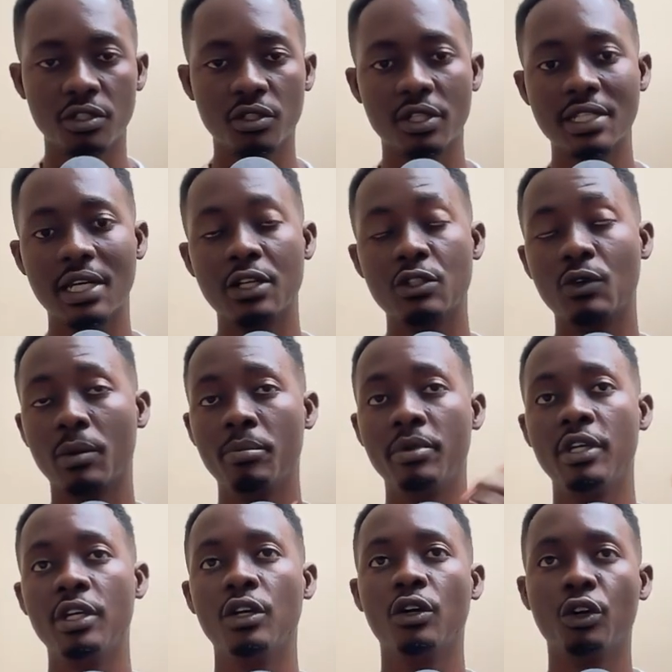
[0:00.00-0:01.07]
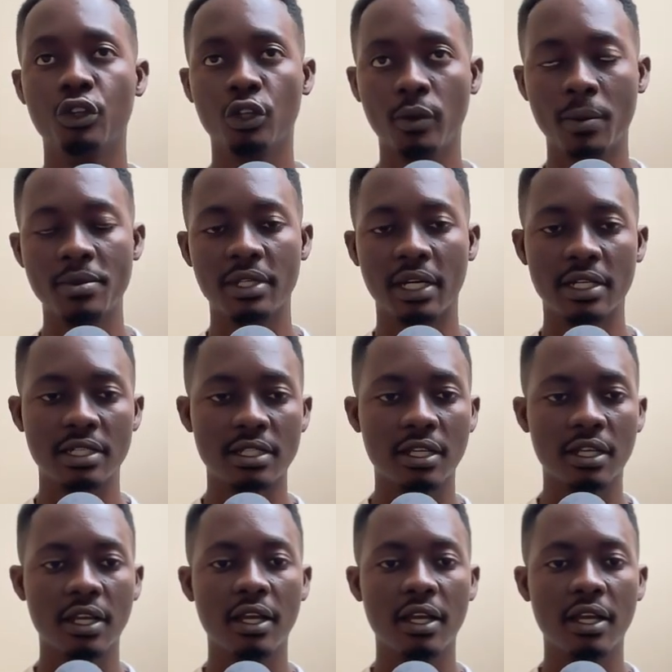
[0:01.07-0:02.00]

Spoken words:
So this is how it will appear on your website.